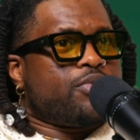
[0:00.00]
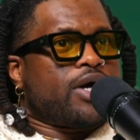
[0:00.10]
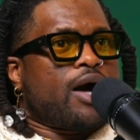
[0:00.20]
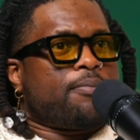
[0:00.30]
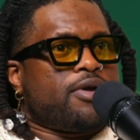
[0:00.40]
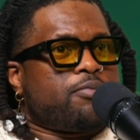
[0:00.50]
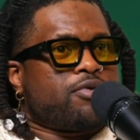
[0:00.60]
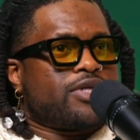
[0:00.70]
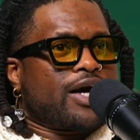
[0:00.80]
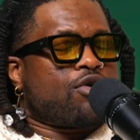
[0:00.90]
We got
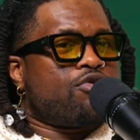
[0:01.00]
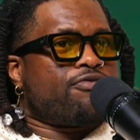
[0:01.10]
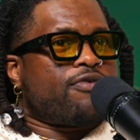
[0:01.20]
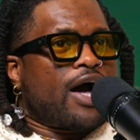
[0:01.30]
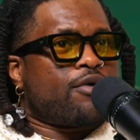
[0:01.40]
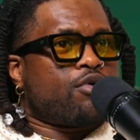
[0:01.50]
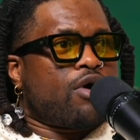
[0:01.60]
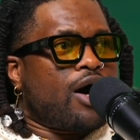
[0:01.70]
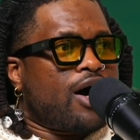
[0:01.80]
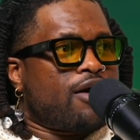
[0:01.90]
people that go viral
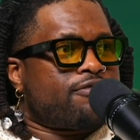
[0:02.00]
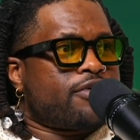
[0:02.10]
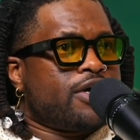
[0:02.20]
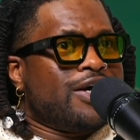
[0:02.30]
off